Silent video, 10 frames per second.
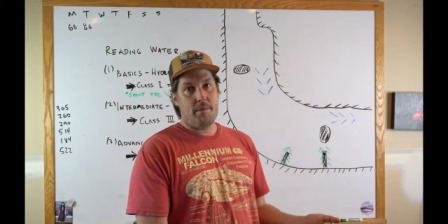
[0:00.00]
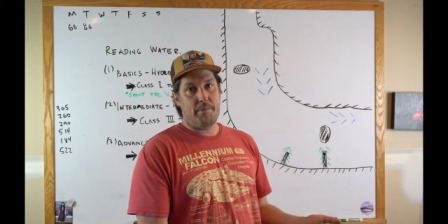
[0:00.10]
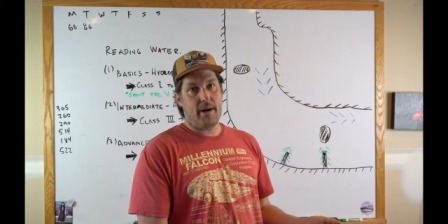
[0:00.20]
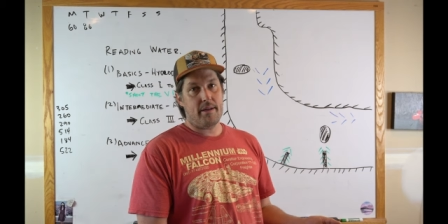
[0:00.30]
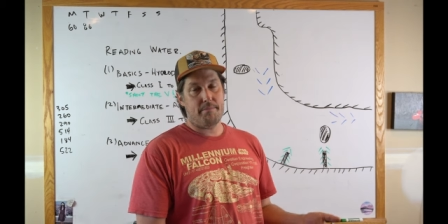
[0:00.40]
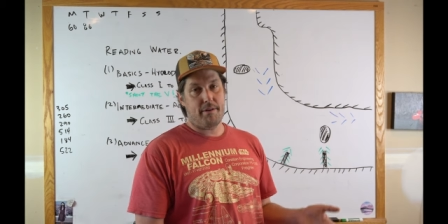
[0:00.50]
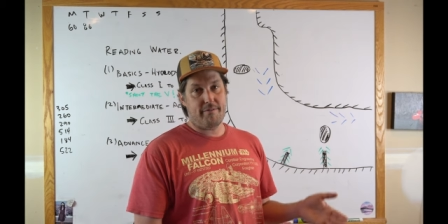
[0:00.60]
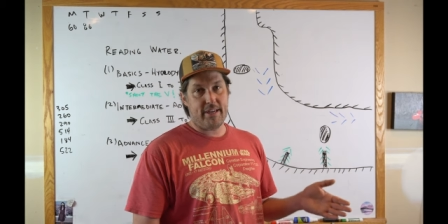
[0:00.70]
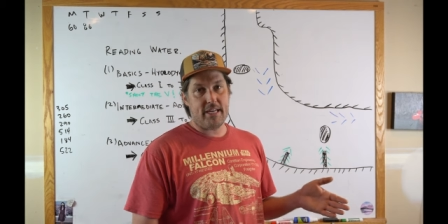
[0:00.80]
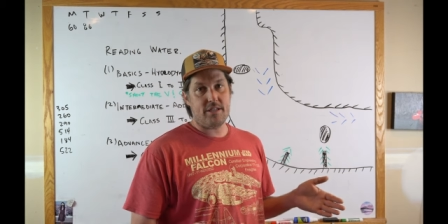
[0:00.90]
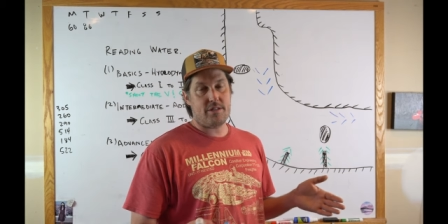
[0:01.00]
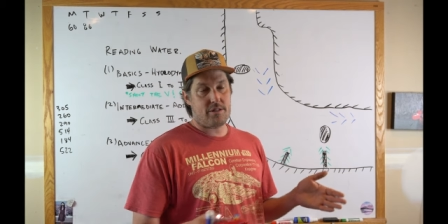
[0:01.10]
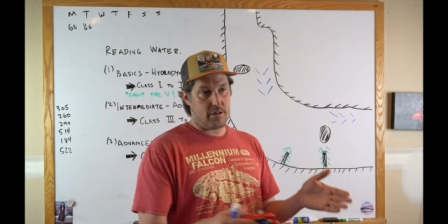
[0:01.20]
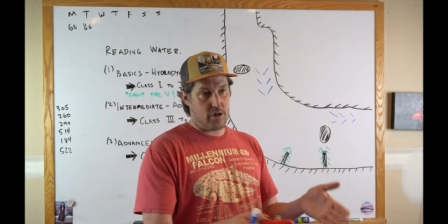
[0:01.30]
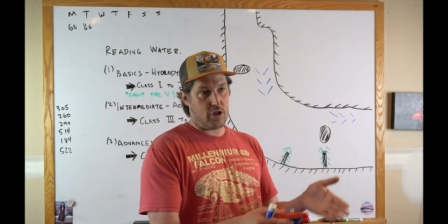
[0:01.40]
But, but
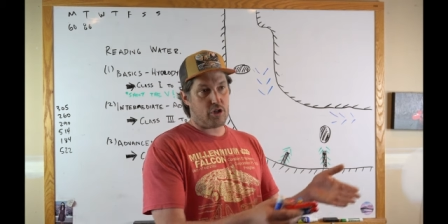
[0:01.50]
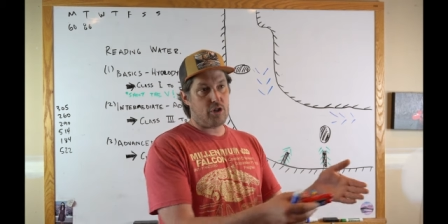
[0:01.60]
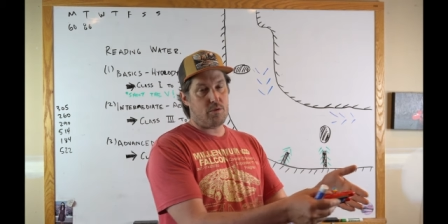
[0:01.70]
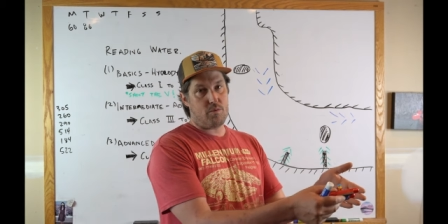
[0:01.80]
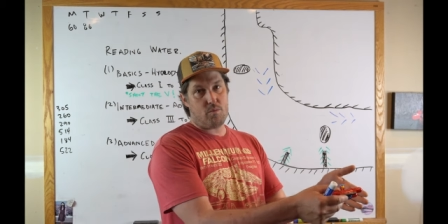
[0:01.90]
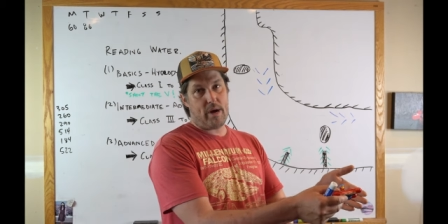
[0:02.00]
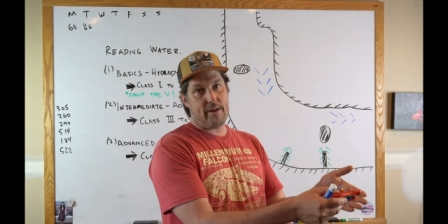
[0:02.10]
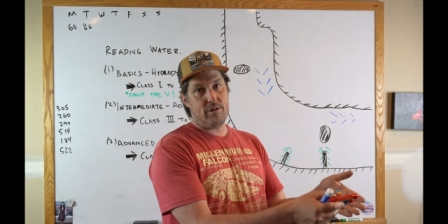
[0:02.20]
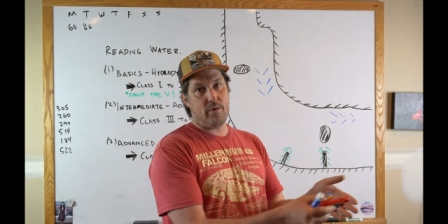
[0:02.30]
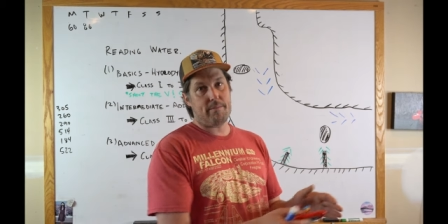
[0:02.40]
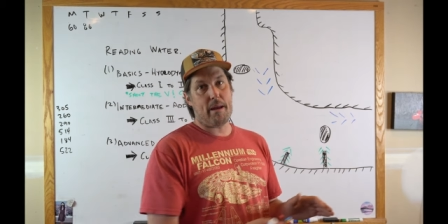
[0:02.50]
V's are a good way of knowing.